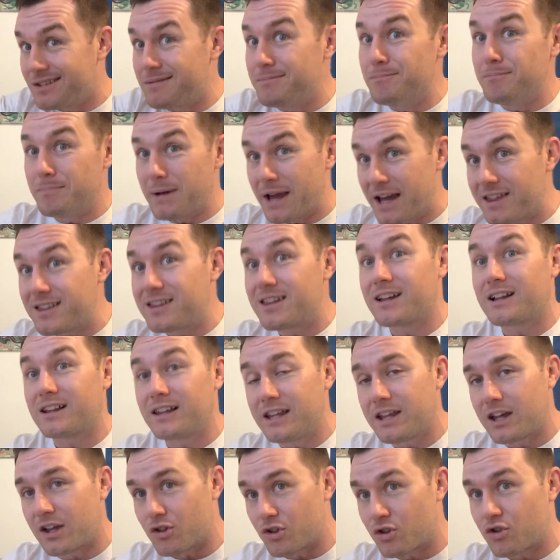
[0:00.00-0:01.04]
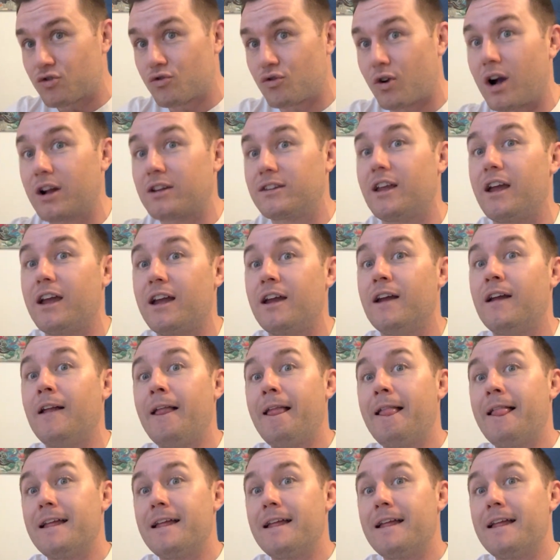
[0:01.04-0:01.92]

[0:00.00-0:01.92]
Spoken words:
basically constructing,